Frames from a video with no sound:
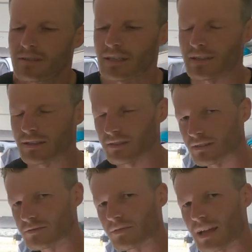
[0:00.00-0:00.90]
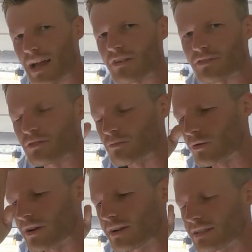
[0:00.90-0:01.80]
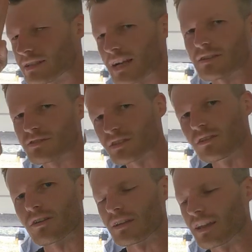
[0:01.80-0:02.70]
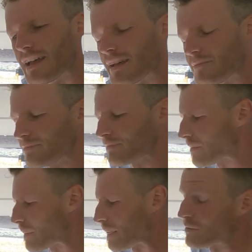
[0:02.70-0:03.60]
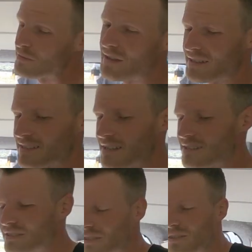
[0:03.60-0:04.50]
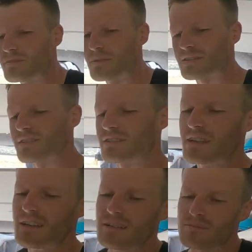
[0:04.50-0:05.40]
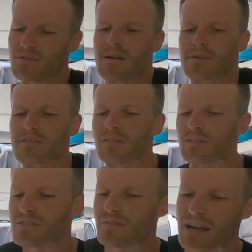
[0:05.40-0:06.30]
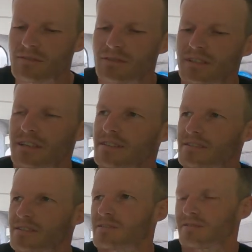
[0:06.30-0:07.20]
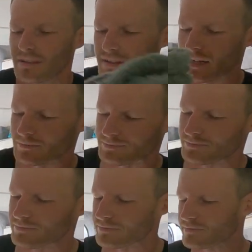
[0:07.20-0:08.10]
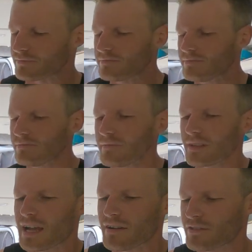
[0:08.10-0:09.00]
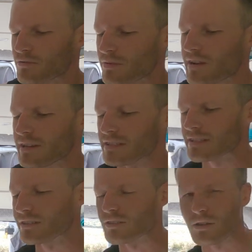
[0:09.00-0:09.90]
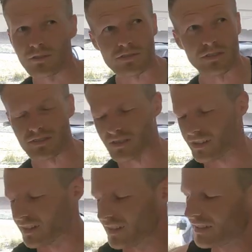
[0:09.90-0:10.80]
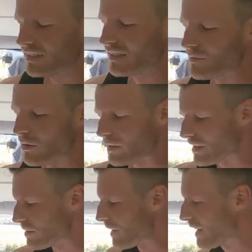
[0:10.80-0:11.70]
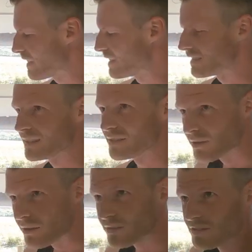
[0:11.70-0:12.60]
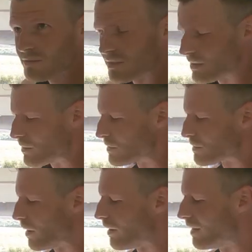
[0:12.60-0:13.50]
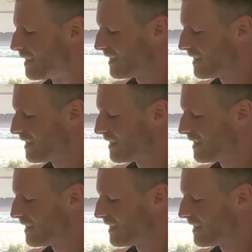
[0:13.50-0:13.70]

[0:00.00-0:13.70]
like half your brain is kind of still on alert, which makes sense, you know, going back to primeval survival days and stuff like that. Half your brain is still conscious about where you are. It knows you're in a new spot,